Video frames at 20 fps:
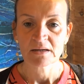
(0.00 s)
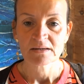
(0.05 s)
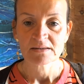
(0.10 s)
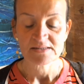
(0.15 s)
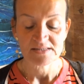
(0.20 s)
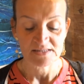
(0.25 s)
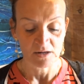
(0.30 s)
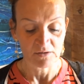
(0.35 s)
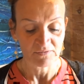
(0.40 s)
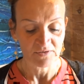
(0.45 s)

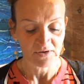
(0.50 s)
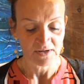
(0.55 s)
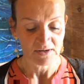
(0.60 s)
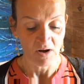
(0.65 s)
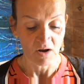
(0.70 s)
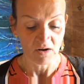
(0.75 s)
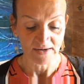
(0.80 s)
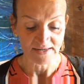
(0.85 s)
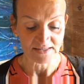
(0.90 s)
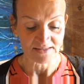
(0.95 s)

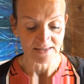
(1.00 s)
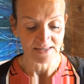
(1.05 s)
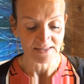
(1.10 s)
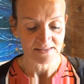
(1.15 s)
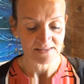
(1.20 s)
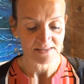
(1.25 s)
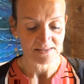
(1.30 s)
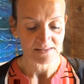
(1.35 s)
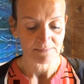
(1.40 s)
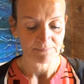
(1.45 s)

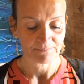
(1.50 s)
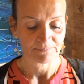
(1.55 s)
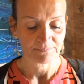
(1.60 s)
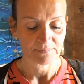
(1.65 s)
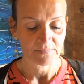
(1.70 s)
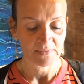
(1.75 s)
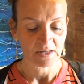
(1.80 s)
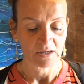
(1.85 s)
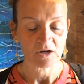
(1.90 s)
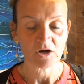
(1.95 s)
self-kindness,
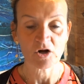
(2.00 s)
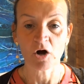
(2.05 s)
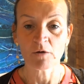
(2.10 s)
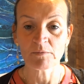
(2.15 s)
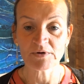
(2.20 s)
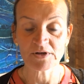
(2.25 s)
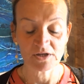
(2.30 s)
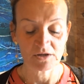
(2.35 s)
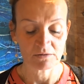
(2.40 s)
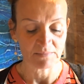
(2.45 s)

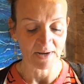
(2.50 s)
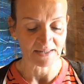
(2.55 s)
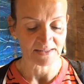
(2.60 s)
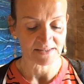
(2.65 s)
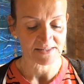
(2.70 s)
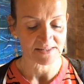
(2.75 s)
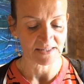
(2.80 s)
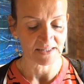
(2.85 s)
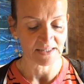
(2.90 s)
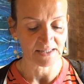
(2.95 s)
common
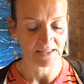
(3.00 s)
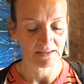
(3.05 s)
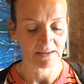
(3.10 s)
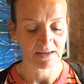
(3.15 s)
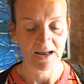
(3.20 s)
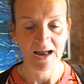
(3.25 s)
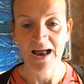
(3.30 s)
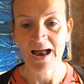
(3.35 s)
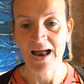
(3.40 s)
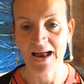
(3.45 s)
humanity,
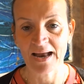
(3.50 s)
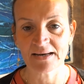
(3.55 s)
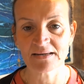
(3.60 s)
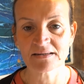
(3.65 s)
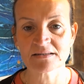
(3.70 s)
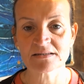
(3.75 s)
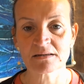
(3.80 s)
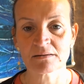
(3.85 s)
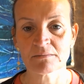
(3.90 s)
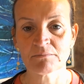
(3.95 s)

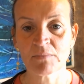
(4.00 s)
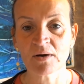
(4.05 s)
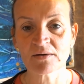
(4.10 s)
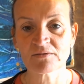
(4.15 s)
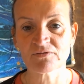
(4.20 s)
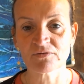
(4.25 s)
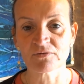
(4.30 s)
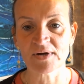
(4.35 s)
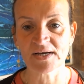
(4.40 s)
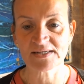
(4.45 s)
and
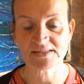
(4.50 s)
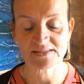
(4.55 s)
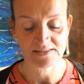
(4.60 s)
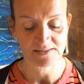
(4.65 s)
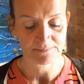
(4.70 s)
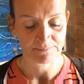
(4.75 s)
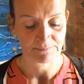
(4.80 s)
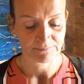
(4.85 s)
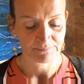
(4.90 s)
mindfulness.